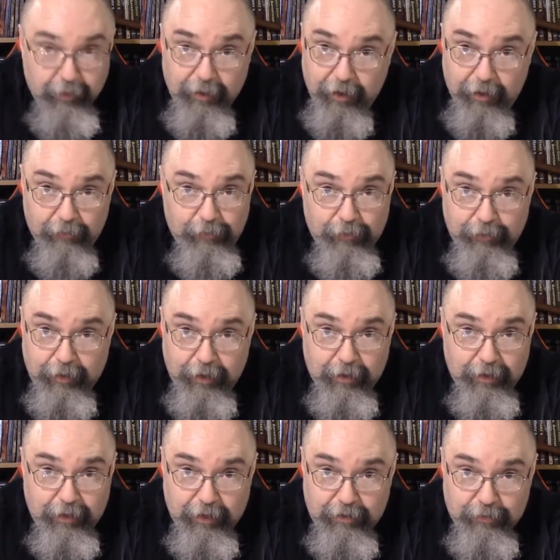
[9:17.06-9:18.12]
if you get a
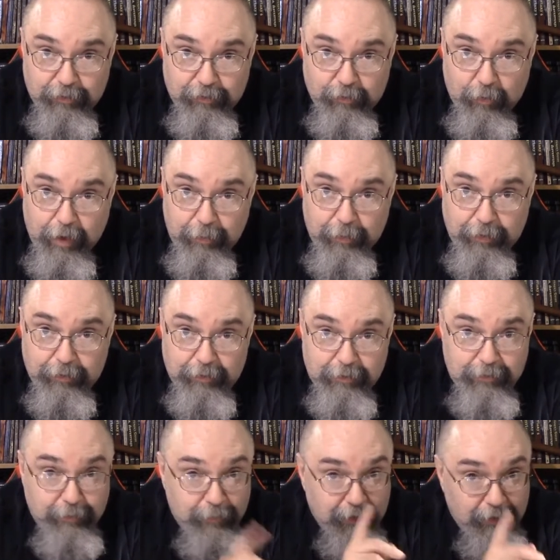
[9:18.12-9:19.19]
dangerous weapon,
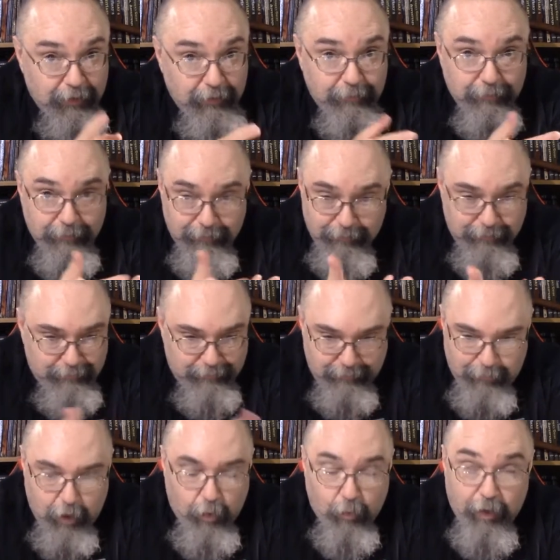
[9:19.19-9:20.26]
just be
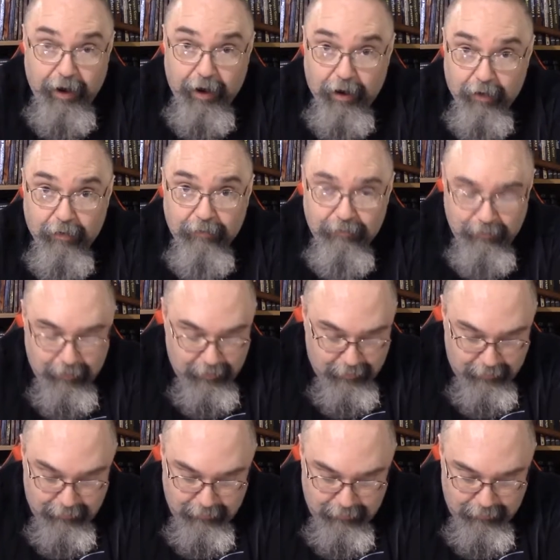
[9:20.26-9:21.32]
aware that
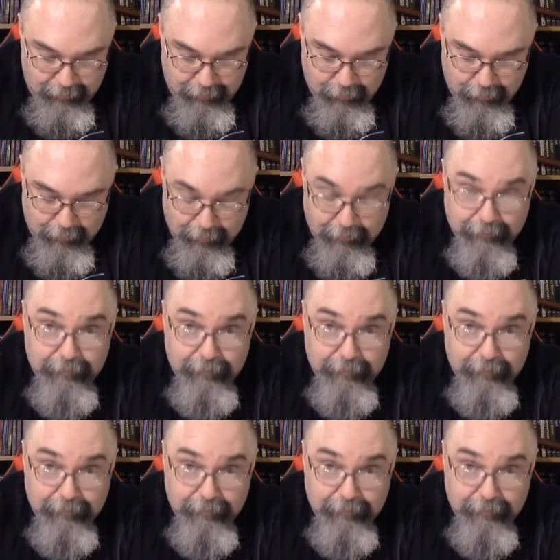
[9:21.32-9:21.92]
you could